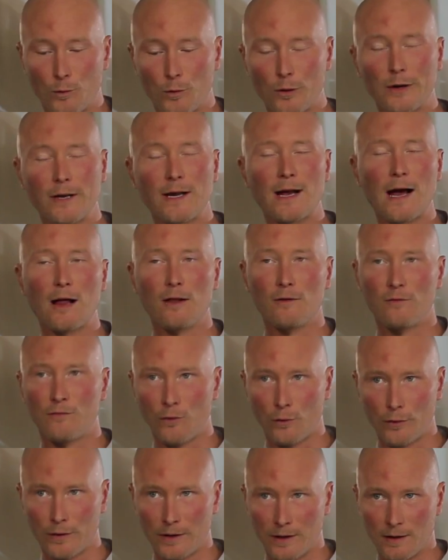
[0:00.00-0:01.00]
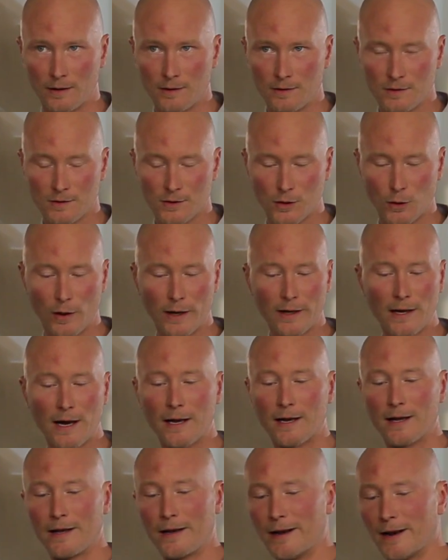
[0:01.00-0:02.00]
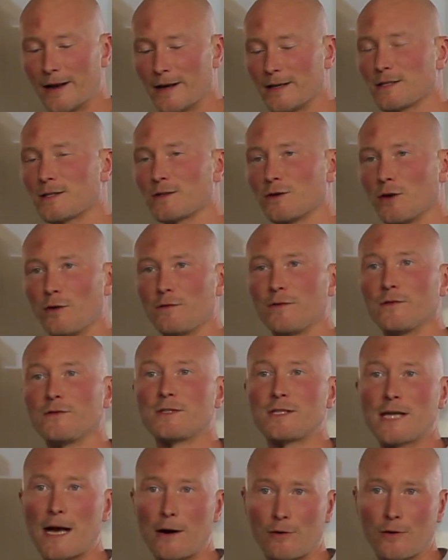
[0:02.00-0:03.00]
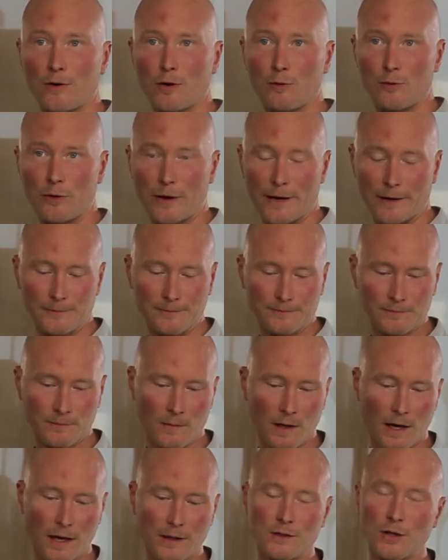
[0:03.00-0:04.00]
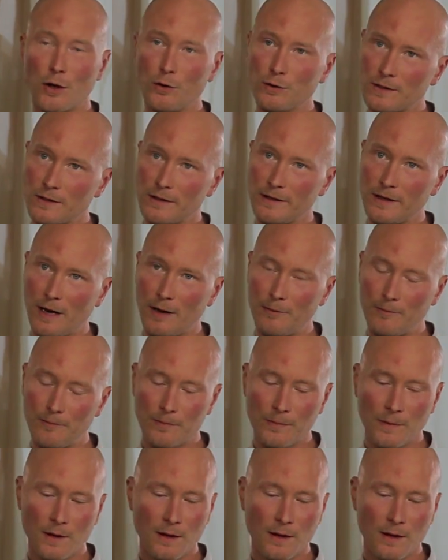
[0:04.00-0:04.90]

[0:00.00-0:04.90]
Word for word: We're in California, so I got a nice loaf of sourdough bread. I toasted it up.